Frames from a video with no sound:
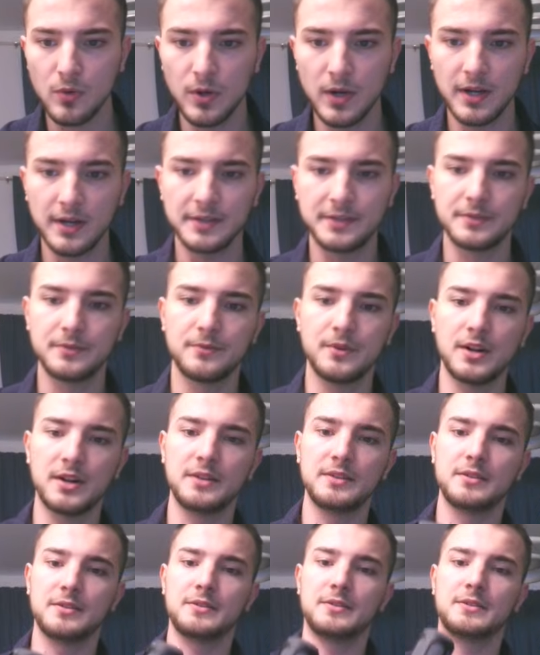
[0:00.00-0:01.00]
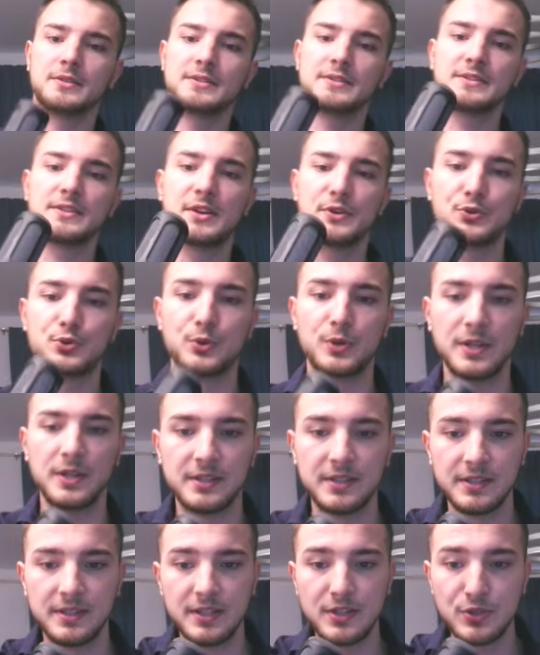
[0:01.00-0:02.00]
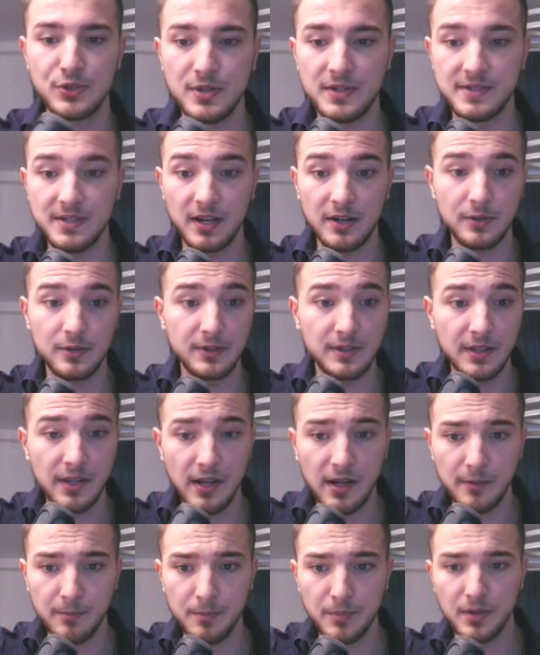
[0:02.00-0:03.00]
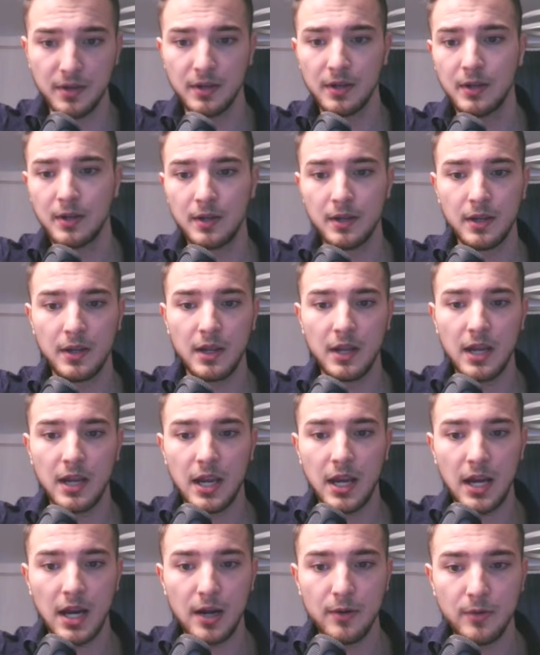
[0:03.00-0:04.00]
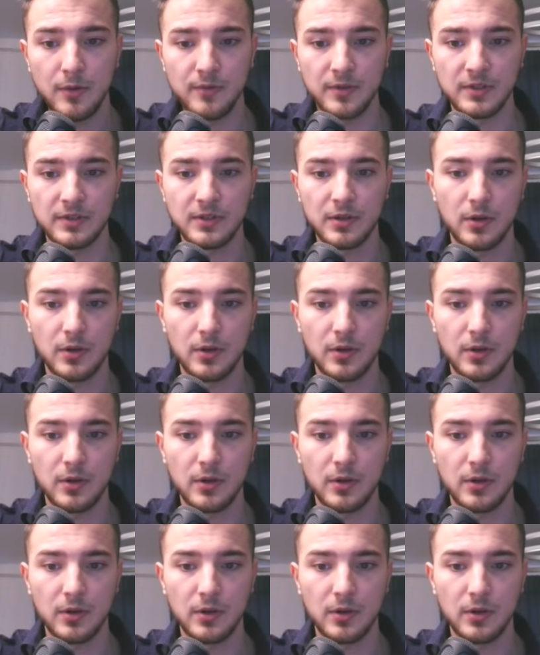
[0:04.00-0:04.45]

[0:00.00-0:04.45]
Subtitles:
Right, why saturated niches are a tap. Everyone